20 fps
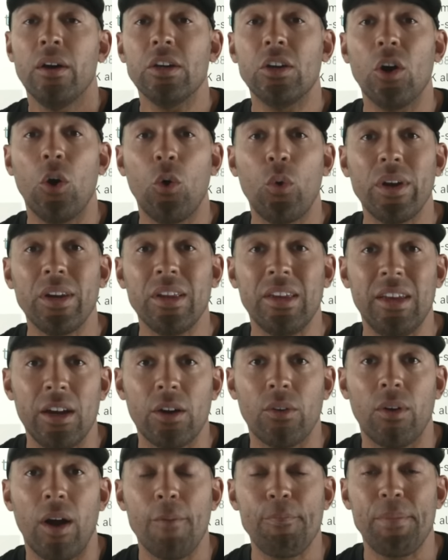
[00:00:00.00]
go and
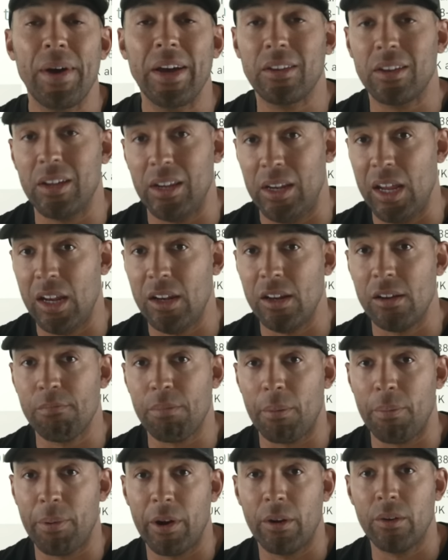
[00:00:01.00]
gear up at
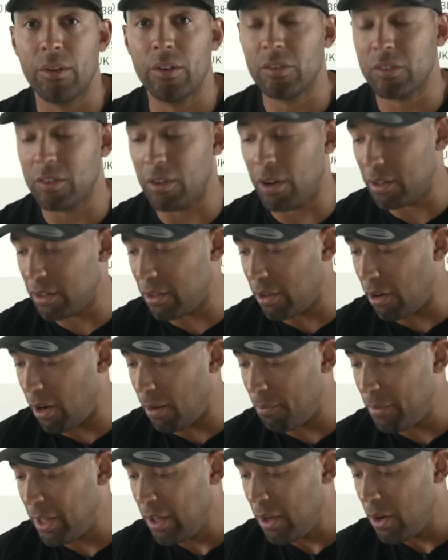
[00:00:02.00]

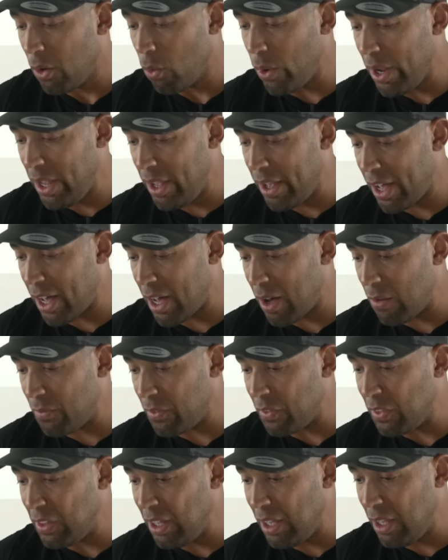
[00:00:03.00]
CanadianPreparedness.com. We
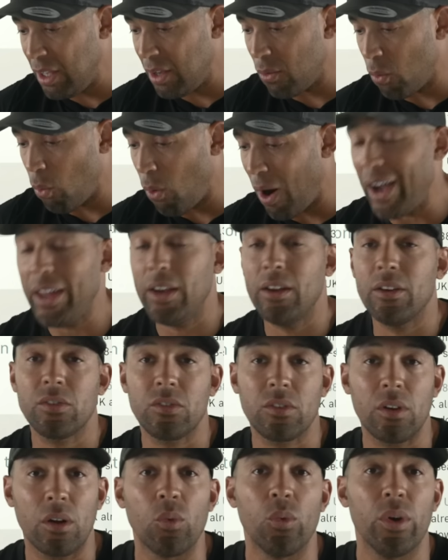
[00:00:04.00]
have the
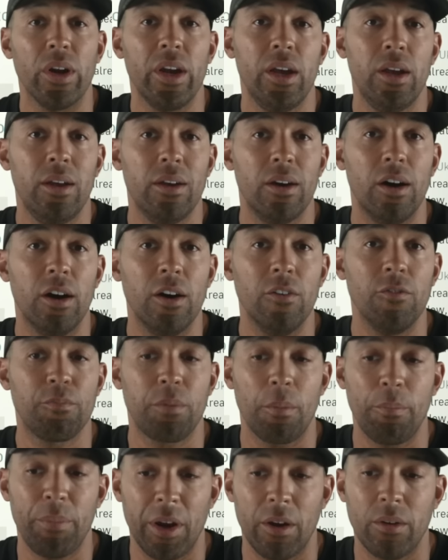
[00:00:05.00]
widest array of
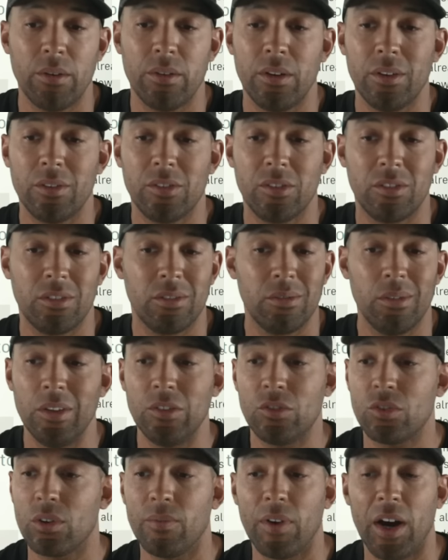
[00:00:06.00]
preparedness
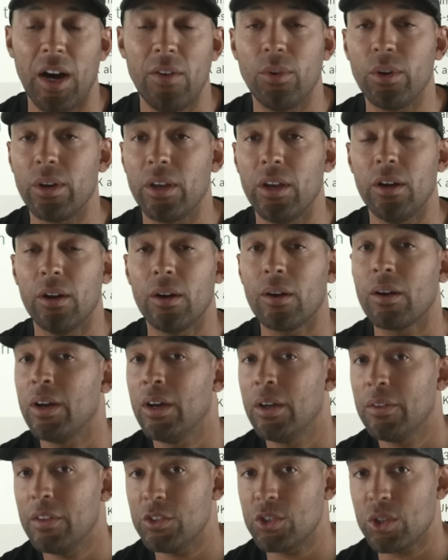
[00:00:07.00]
and survival gear
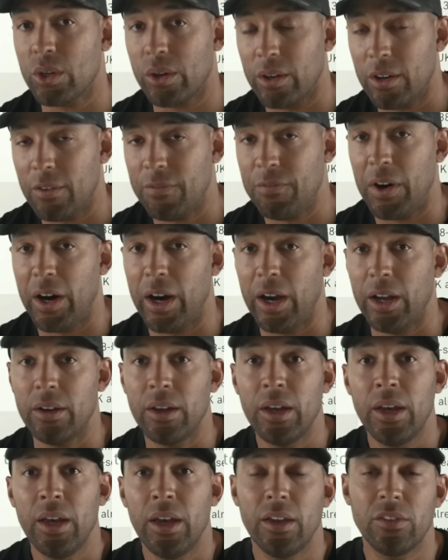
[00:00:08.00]
that you're going to
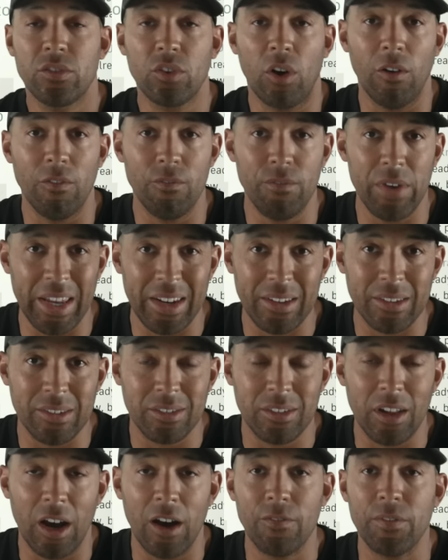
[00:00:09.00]
find. It's all vetted
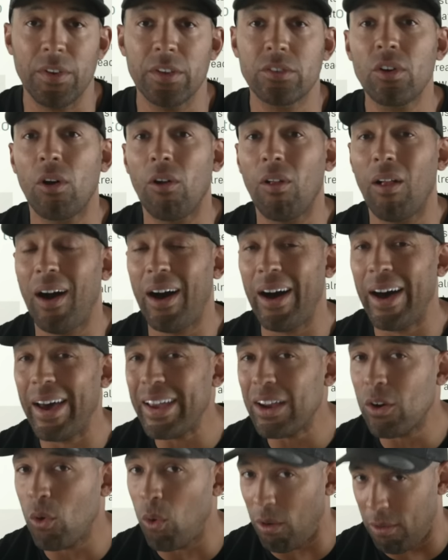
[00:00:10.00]
stuff. It's all
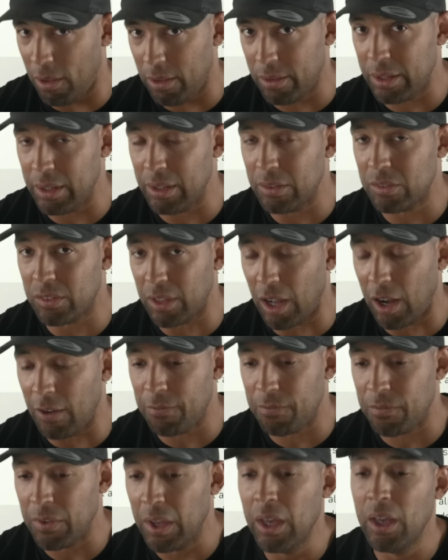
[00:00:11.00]
high quality
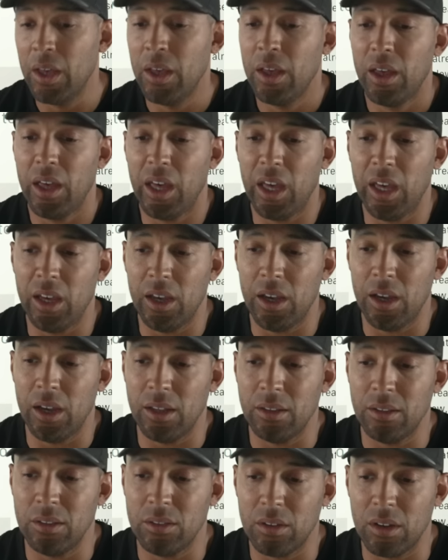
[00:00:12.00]
stuff,
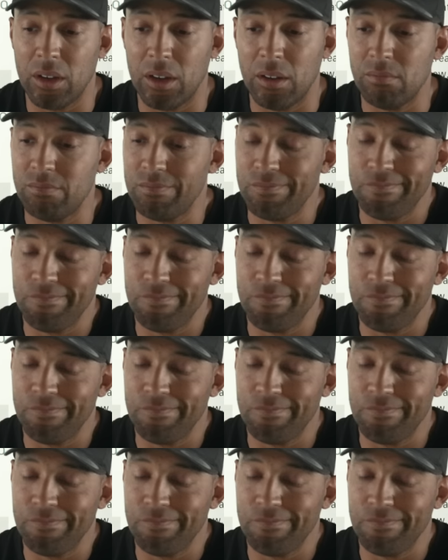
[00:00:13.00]
and